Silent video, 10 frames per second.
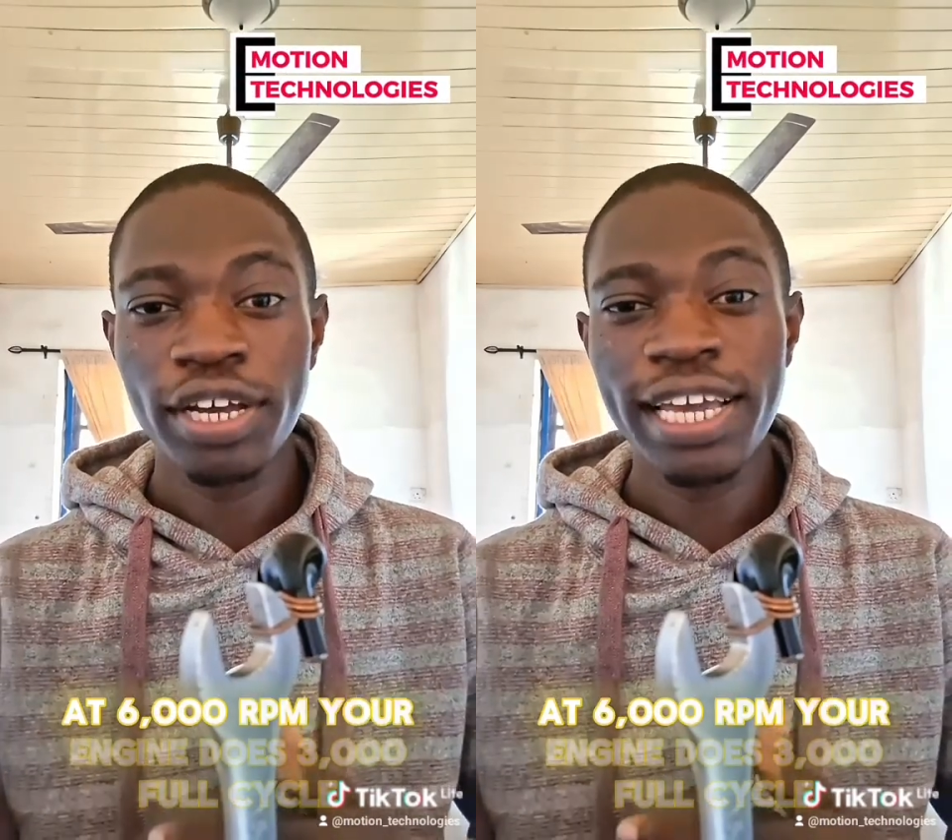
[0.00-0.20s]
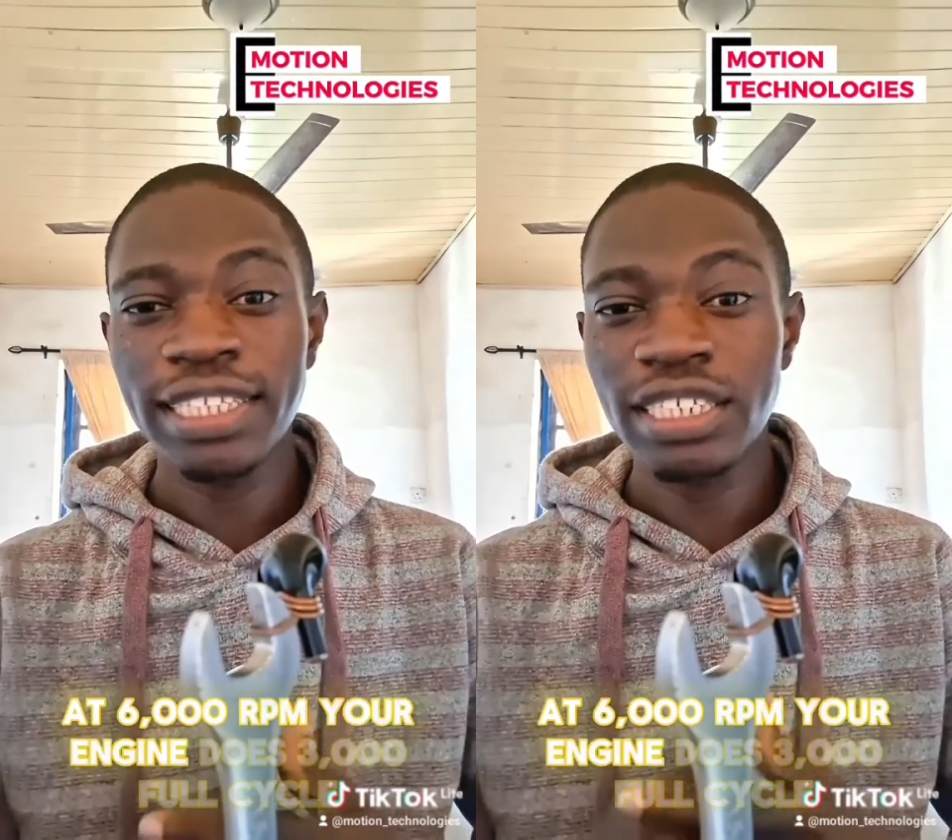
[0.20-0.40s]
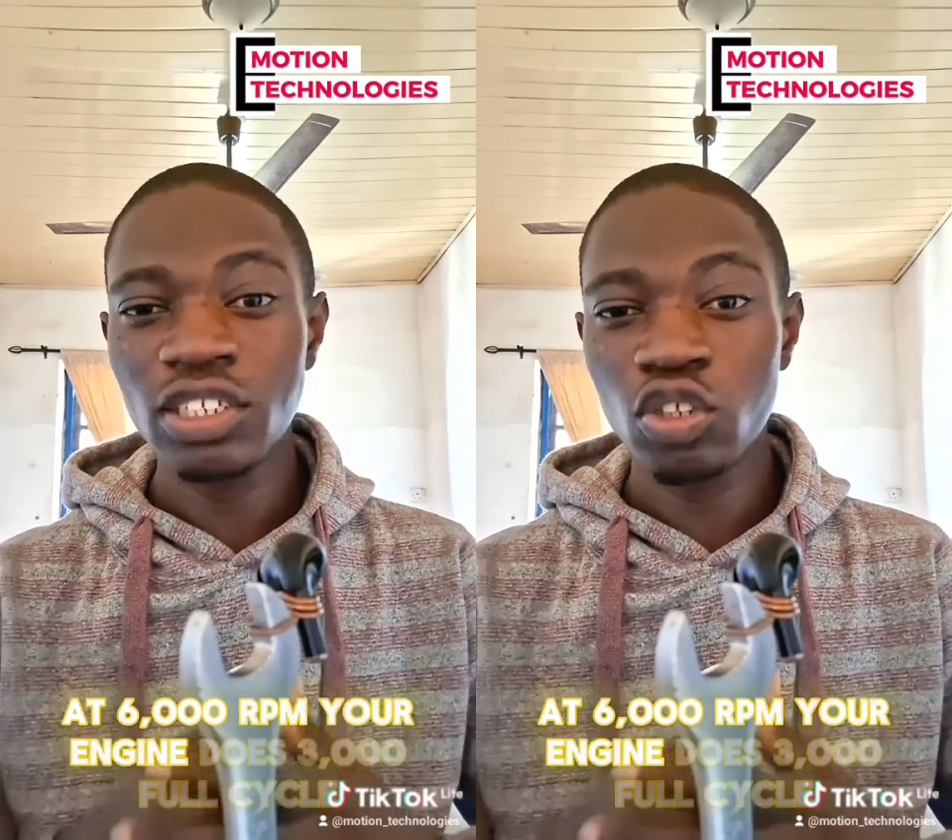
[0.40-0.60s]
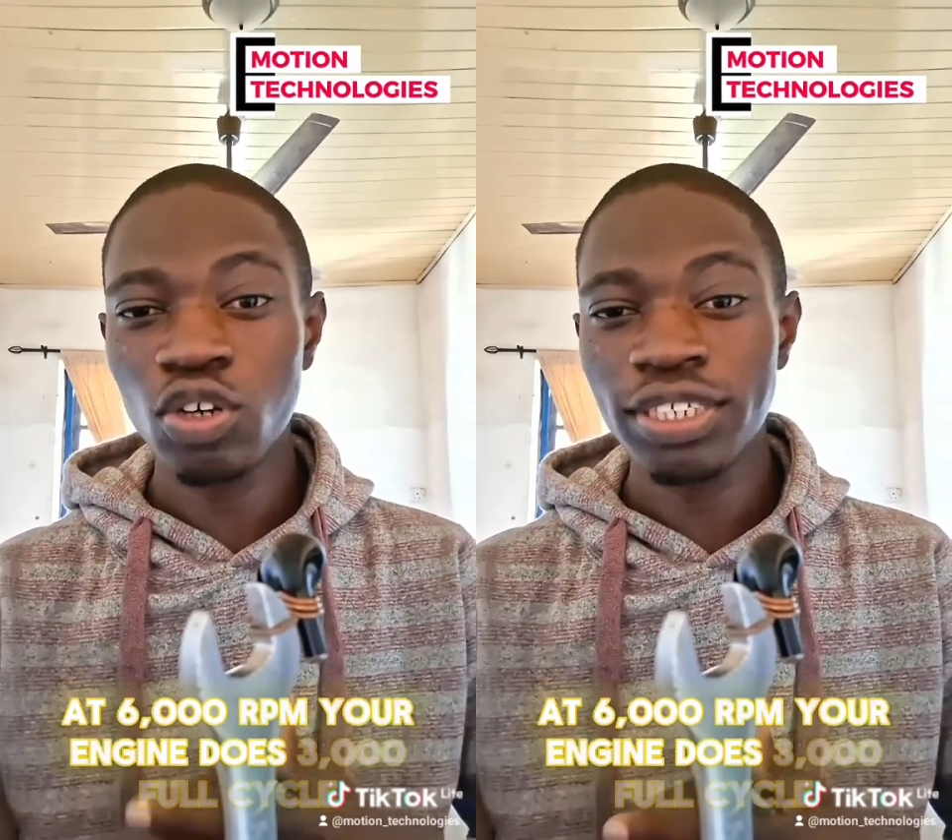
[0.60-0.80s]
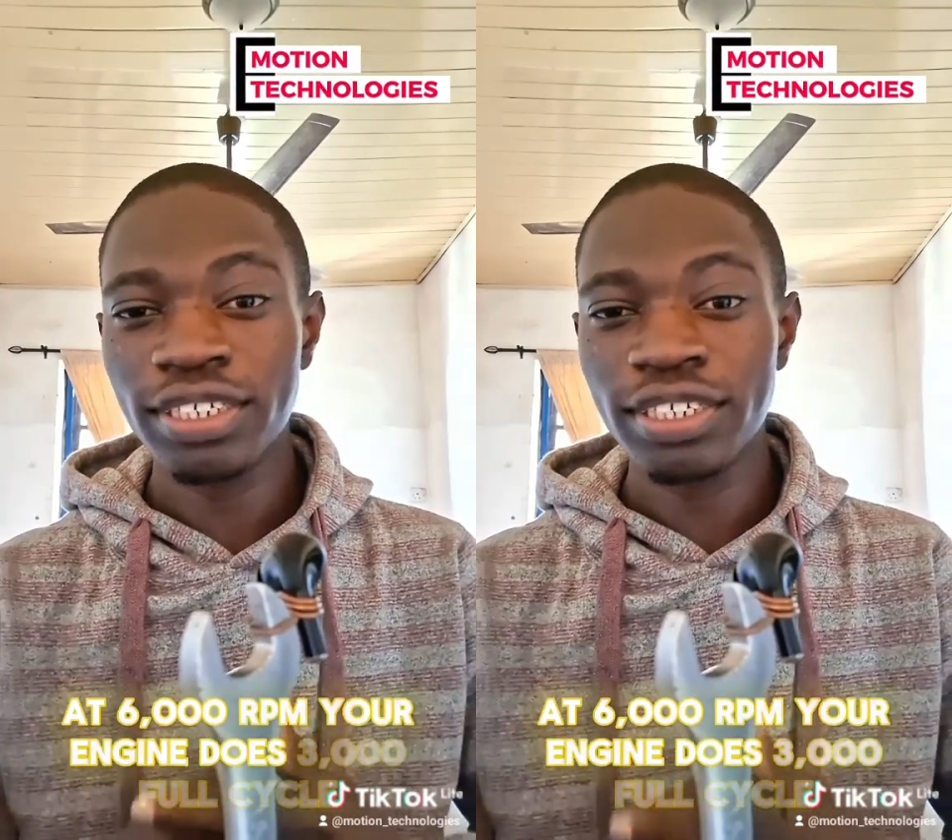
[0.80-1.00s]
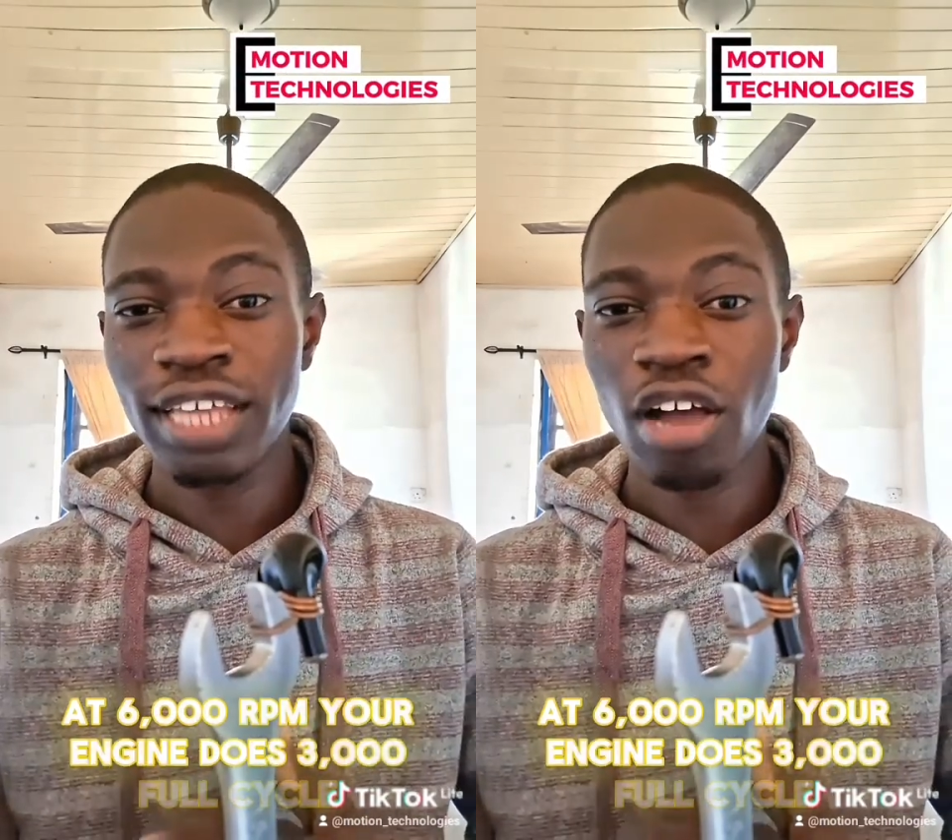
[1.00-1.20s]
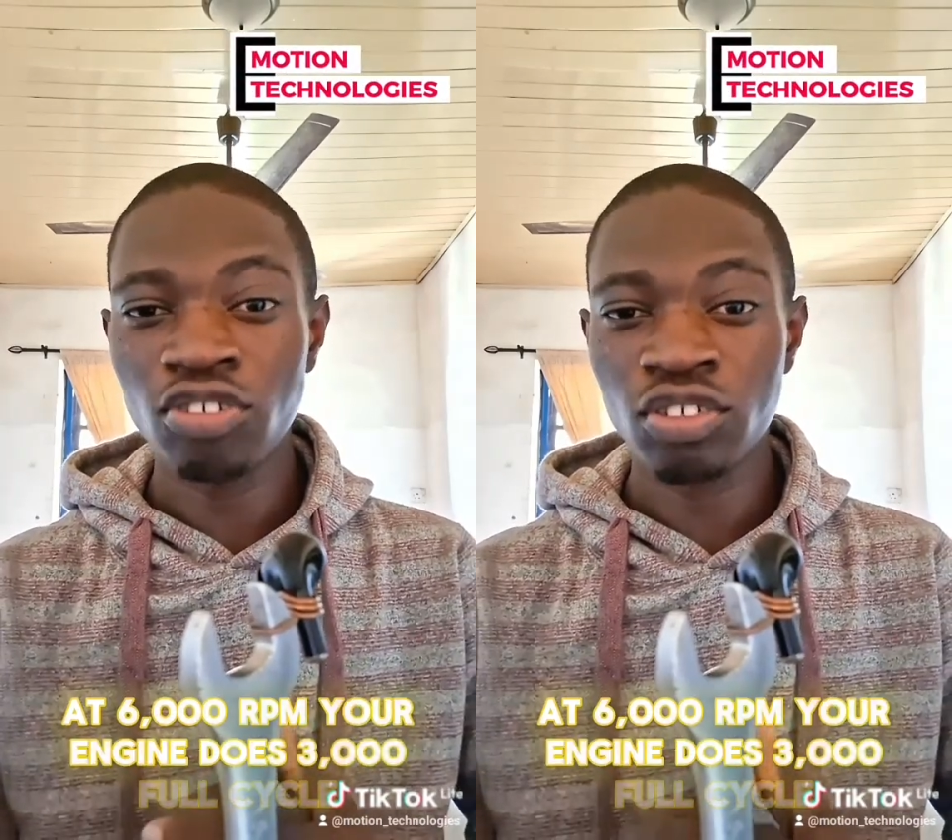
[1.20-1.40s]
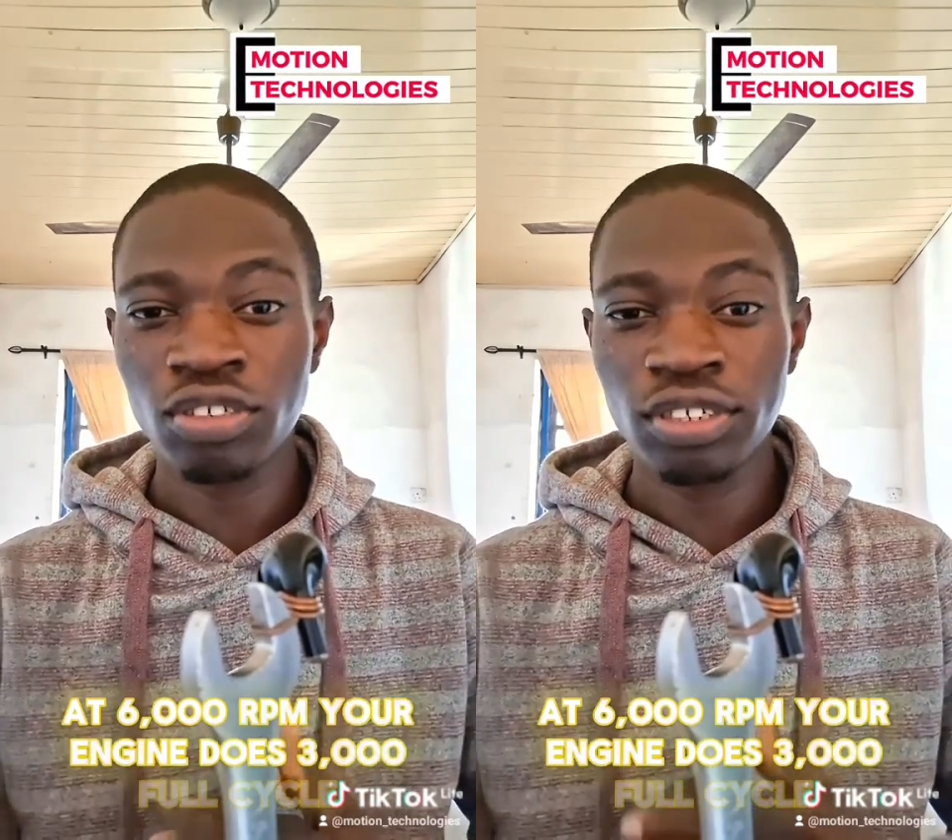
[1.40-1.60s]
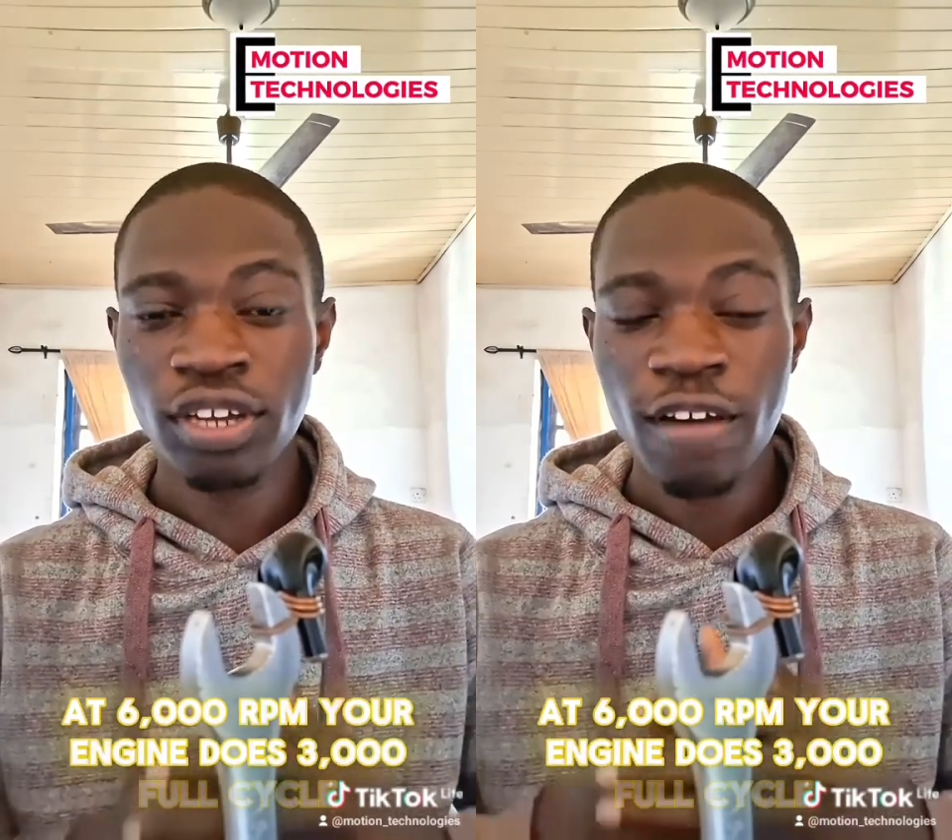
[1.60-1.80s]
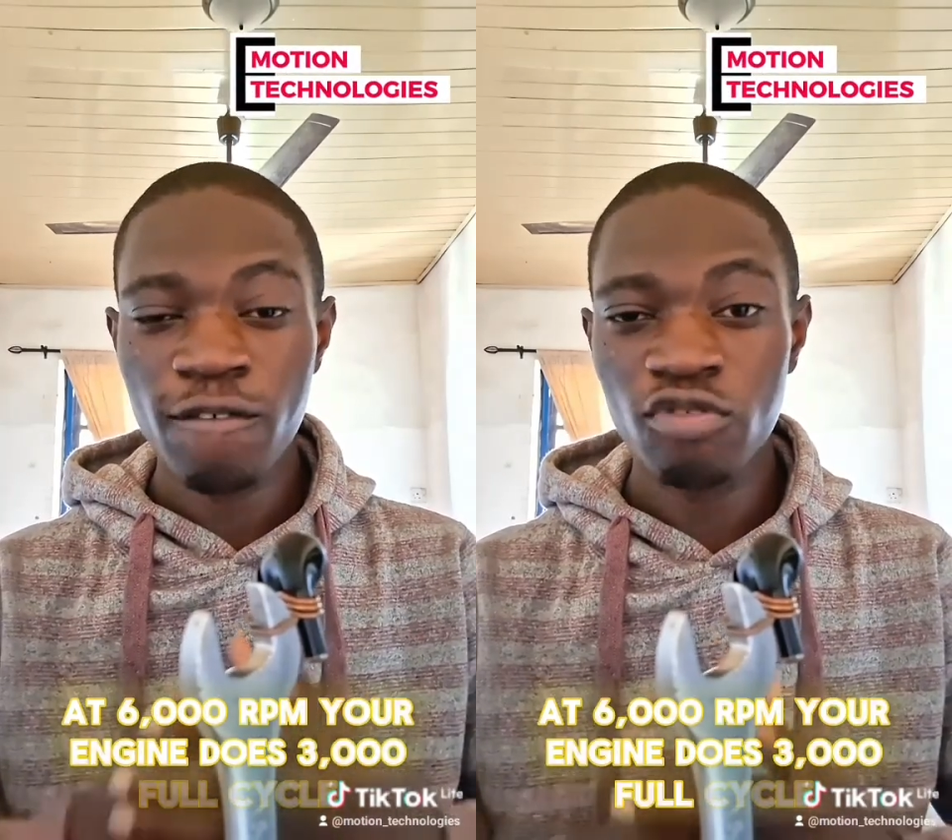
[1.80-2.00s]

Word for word: your engine does 3000